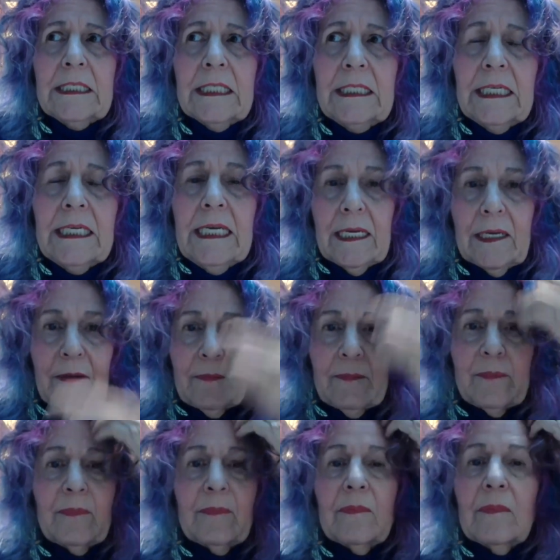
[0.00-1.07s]
And
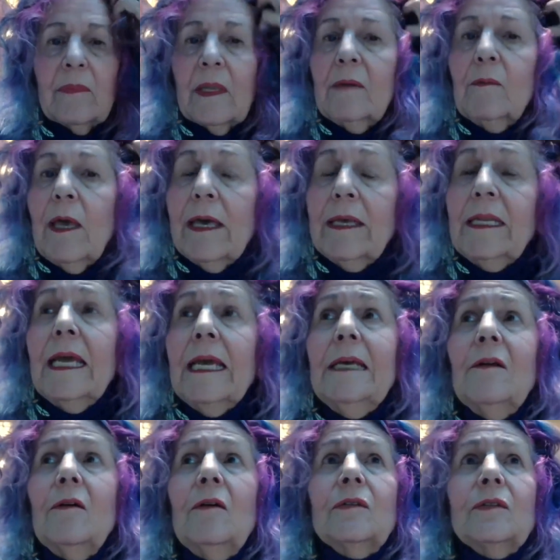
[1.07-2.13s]
today,
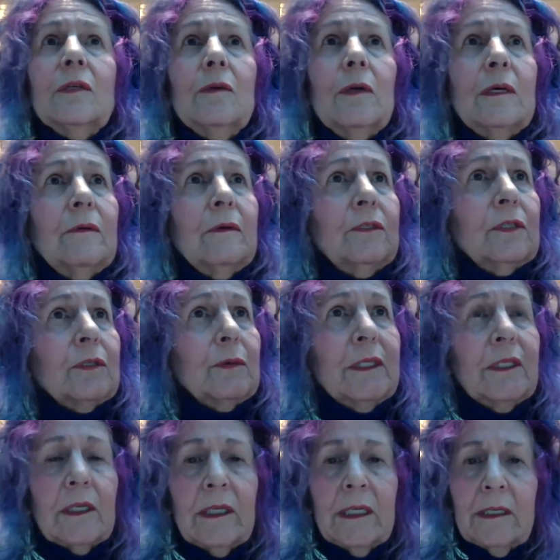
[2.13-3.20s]
and also, I
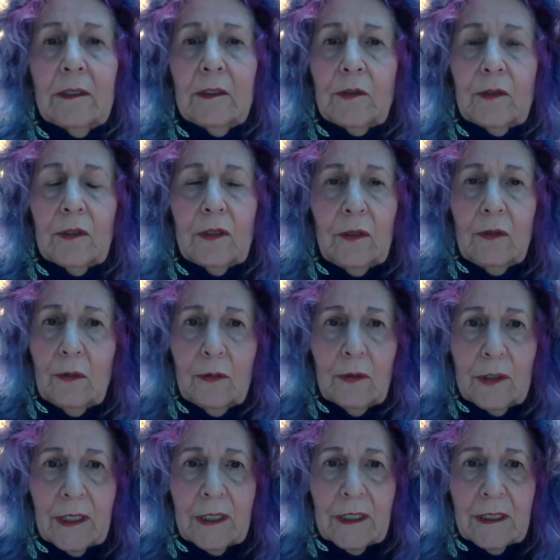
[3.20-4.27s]
just want to acknowledge
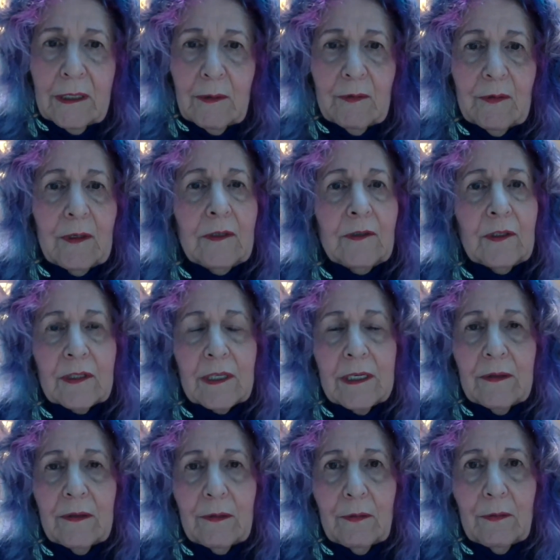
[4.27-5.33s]
you and we've all
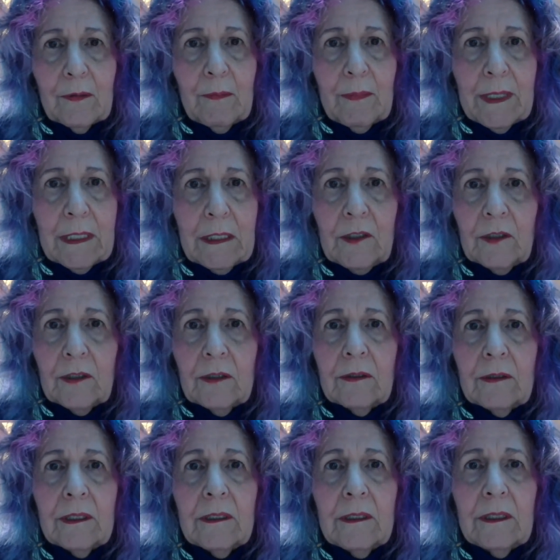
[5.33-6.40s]
just gotten through a
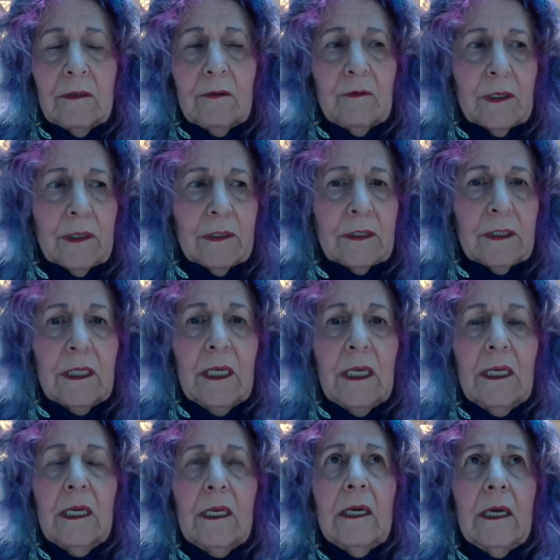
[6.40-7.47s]
major event.
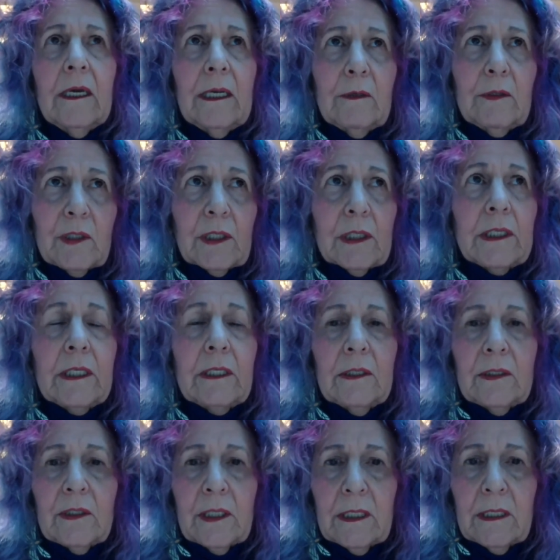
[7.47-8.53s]
And I was
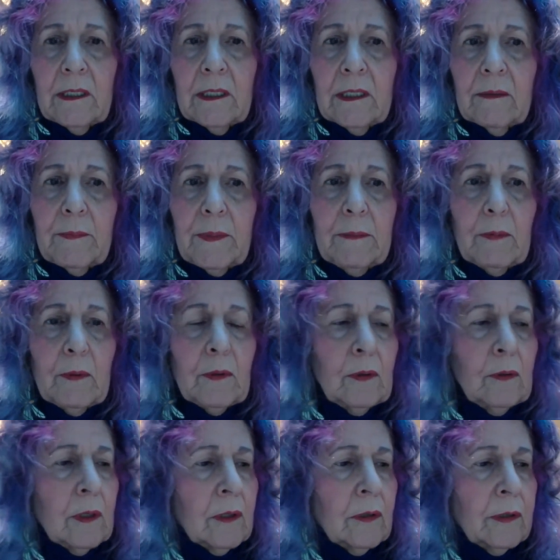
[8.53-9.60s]
starting to say that
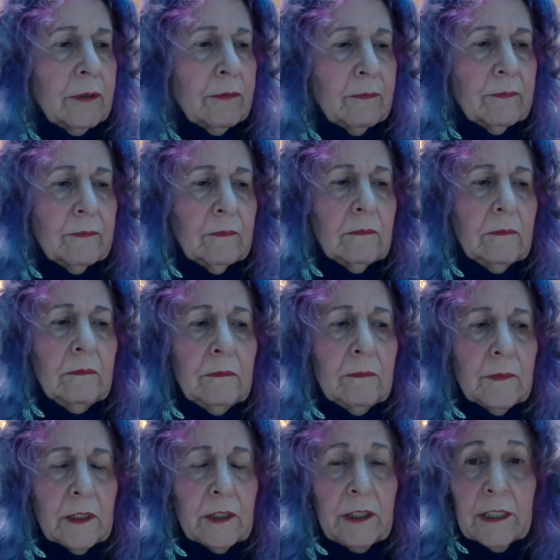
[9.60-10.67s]
people who are in
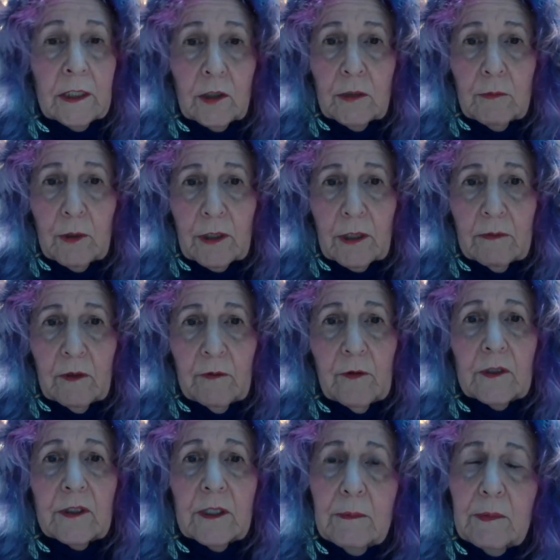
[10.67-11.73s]
addiction
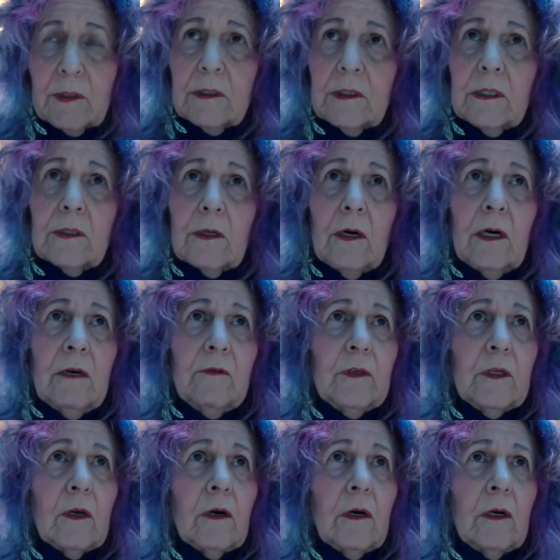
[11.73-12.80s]
recovery for substances
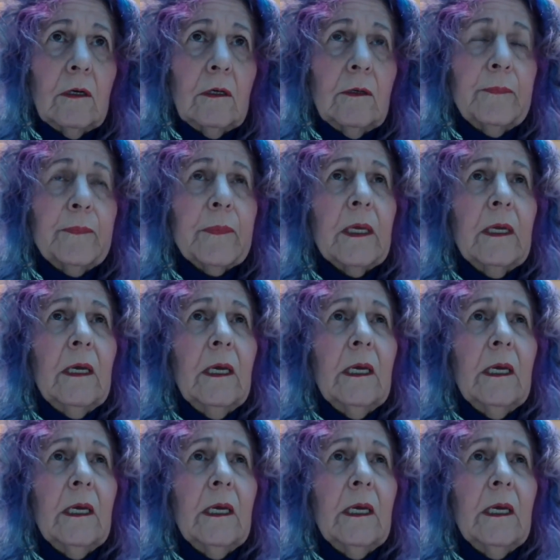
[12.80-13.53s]
often call